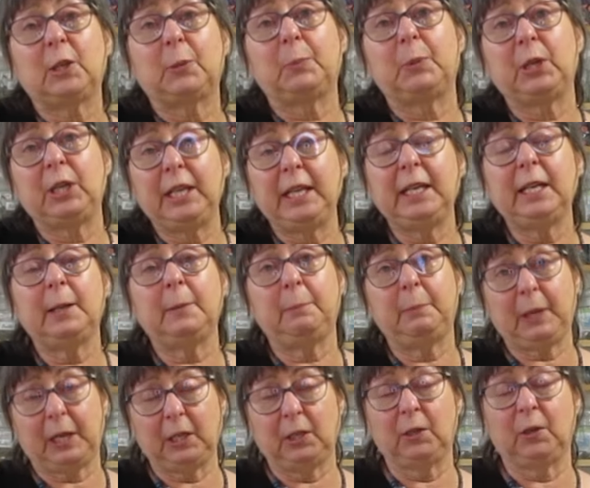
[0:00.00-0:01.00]
the Bernina
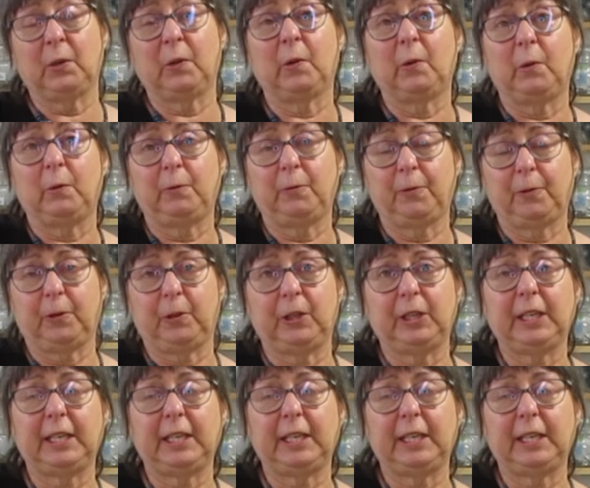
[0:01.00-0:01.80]
buttonhole foot